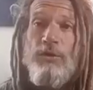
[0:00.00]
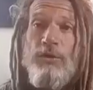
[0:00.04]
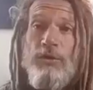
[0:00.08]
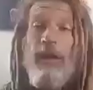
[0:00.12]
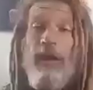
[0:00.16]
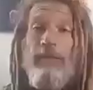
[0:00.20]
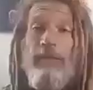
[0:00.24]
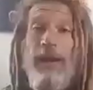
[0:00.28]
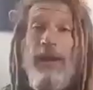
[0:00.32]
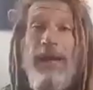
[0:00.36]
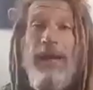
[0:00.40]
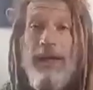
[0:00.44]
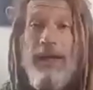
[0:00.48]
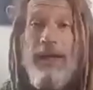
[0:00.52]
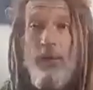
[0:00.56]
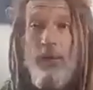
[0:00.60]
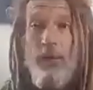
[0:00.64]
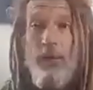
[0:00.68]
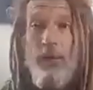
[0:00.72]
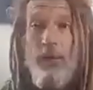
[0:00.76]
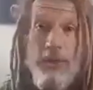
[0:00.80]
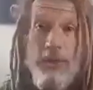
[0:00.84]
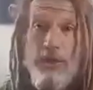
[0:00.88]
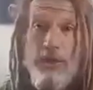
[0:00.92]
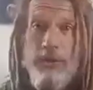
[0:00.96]
of 8
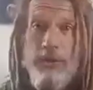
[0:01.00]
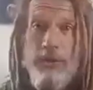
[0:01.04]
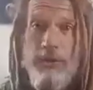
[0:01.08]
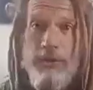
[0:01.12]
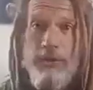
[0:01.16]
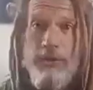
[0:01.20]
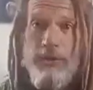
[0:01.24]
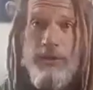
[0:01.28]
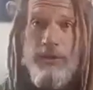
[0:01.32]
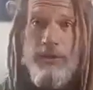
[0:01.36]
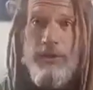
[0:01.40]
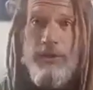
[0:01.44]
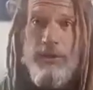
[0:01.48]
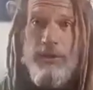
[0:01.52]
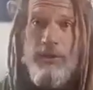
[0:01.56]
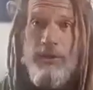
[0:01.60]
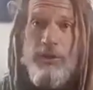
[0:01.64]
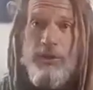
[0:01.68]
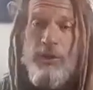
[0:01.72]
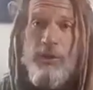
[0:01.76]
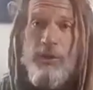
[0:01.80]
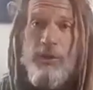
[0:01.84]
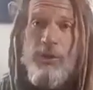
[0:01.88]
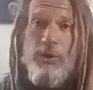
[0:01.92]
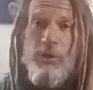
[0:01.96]
oranges.
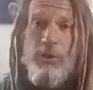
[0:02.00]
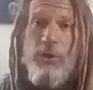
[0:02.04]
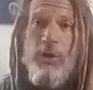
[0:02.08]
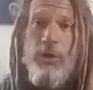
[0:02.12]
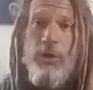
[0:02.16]
So